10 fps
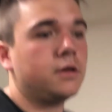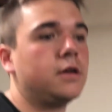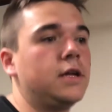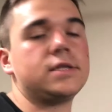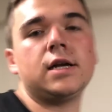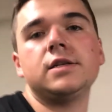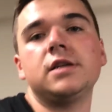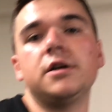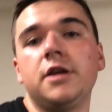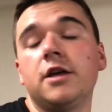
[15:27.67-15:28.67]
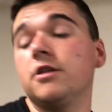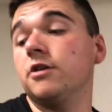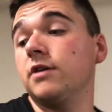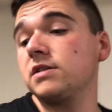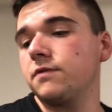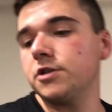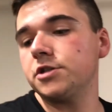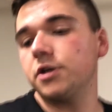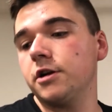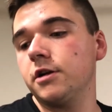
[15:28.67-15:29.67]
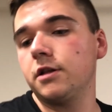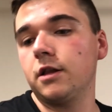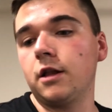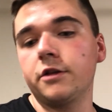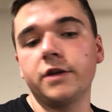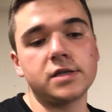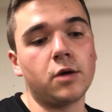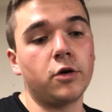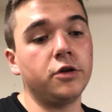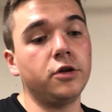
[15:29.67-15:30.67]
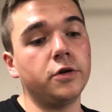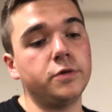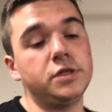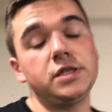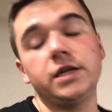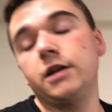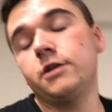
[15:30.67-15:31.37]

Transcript: It's not done yet, though. That's for sure. A lot of things I want to do just to get it to